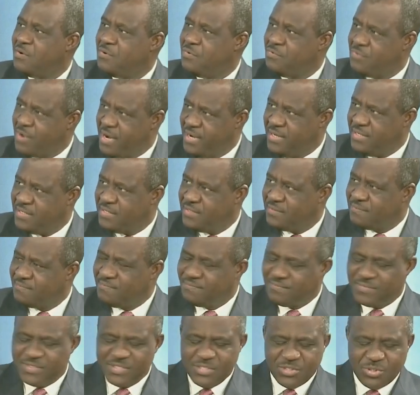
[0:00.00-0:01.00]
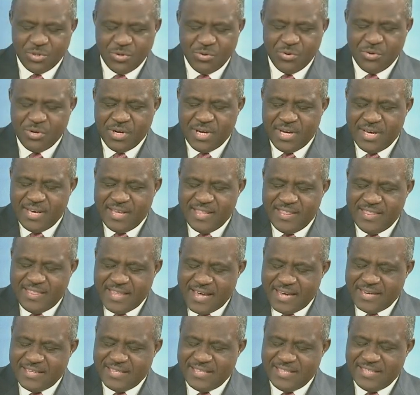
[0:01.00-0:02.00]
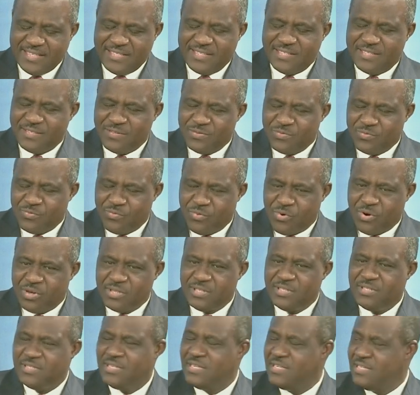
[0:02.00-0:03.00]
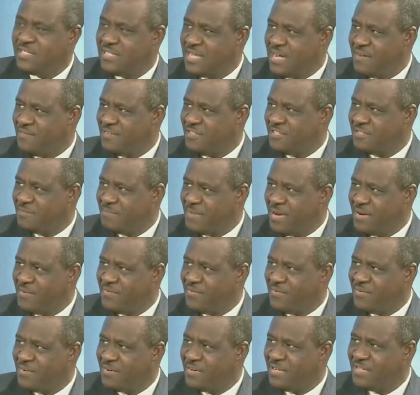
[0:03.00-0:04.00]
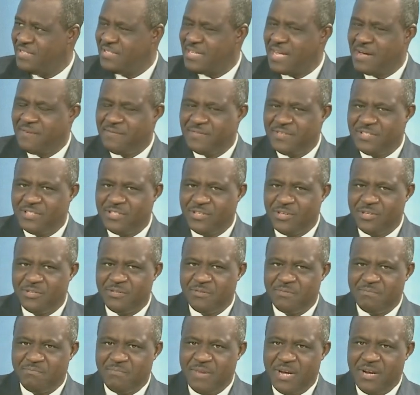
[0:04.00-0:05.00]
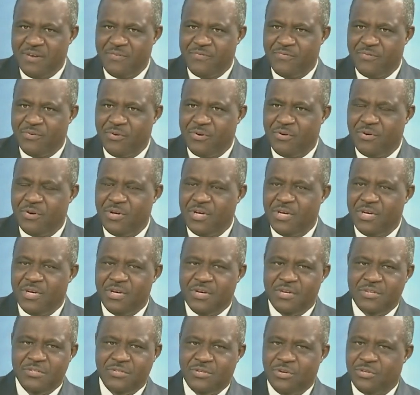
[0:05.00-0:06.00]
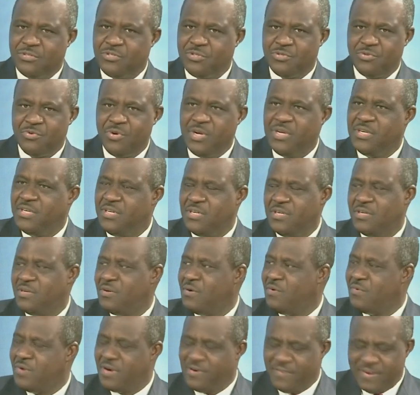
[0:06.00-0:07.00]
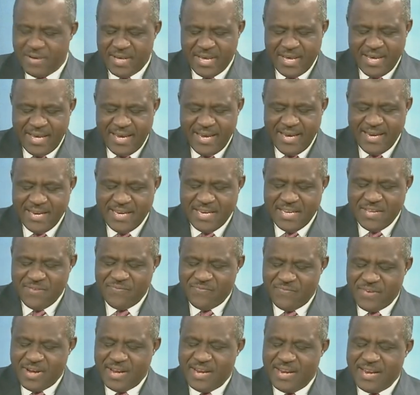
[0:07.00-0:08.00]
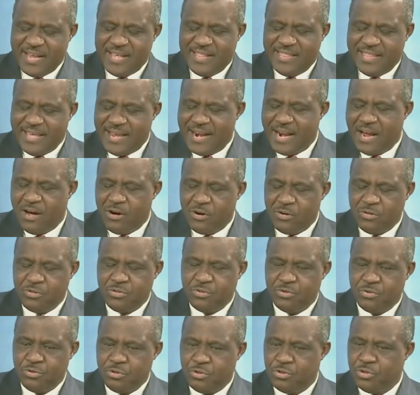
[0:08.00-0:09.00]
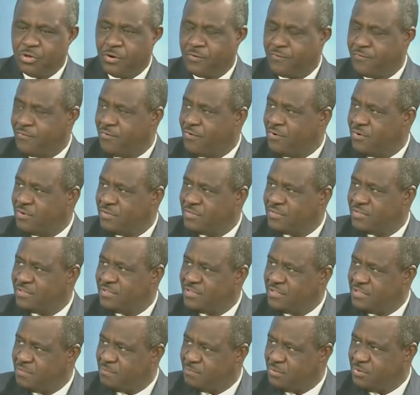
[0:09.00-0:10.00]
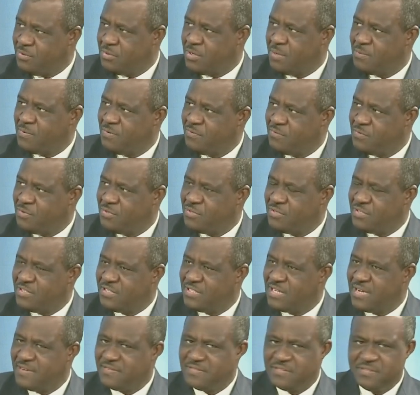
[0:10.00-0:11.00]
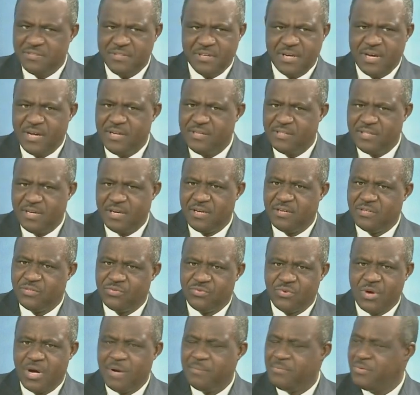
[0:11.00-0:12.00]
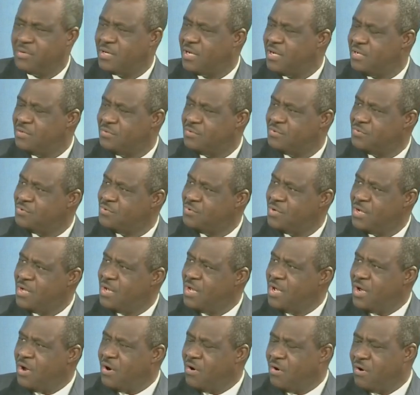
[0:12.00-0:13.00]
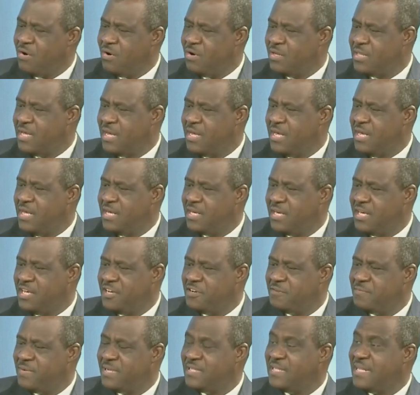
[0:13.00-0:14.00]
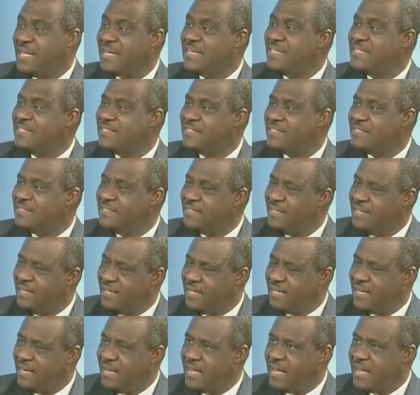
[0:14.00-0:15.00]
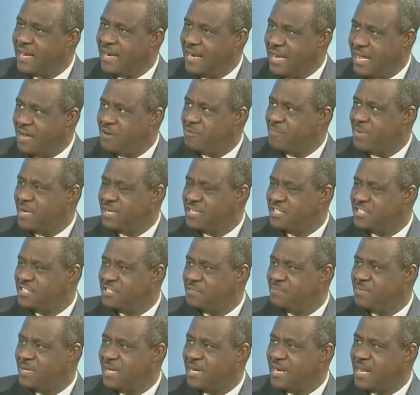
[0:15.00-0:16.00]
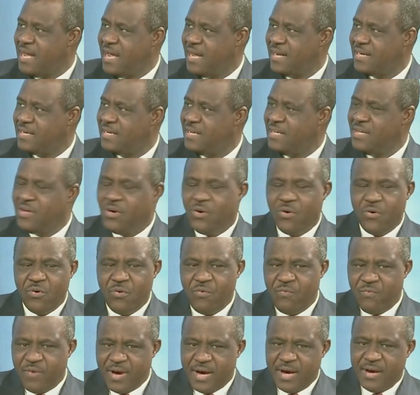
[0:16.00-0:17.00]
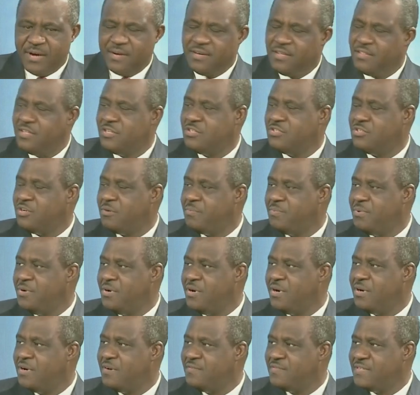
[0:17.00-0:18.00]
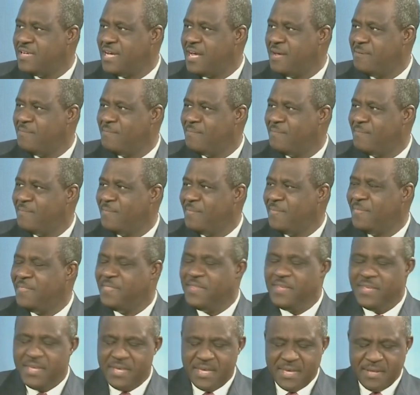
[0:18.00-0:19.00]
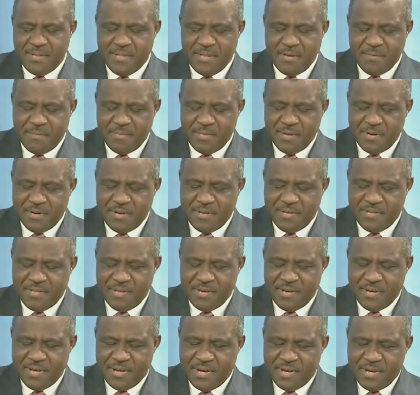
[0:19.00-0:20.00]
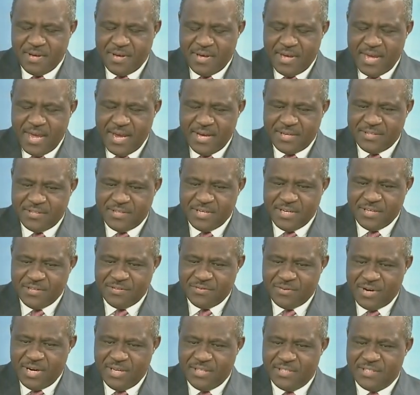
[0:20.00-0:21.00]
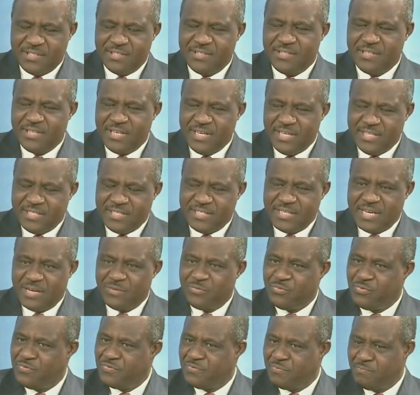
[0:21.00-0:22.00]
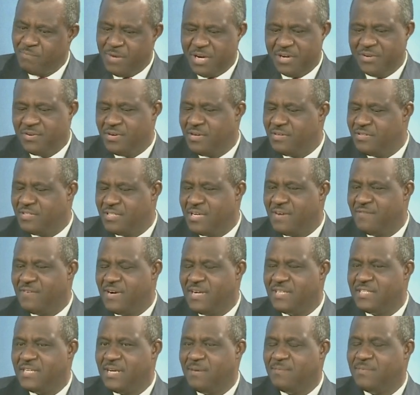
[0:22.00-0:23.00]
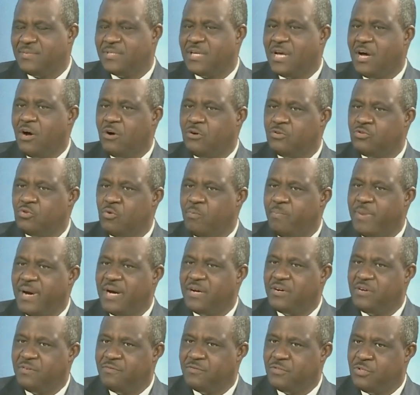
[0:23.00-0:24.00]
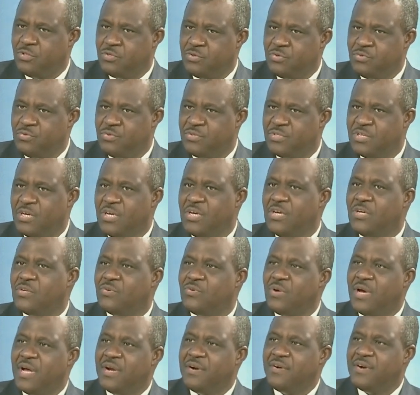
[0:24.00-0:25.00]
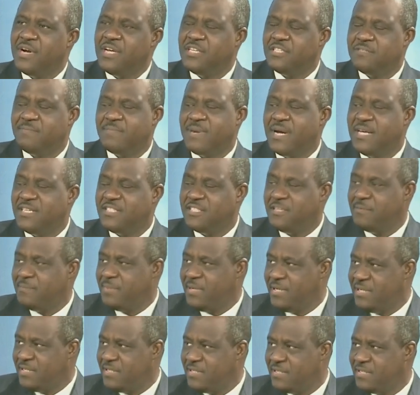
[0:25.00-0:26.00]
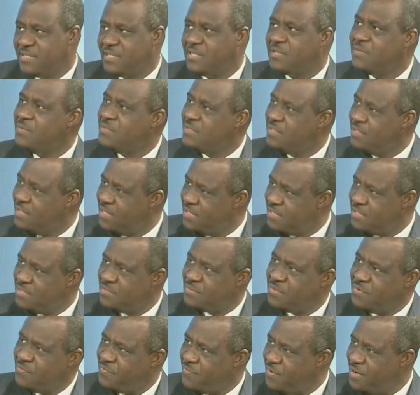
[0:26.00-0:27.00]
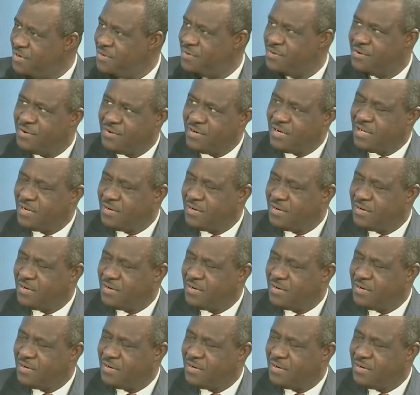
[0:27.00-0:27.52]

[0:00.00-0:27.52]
rate. So that is what the reserve is meant for. Reserve is not meant for just trading or whatever. In the event that there are also shortfalls in the buildup of those reserves, you can take a swap, you can do all other engagement that is legally allowed by the CBN Act over the short period of time. The exchange rates, it's, as we've mentioned several times, are also part of the tools to address price stability, including leading to inflation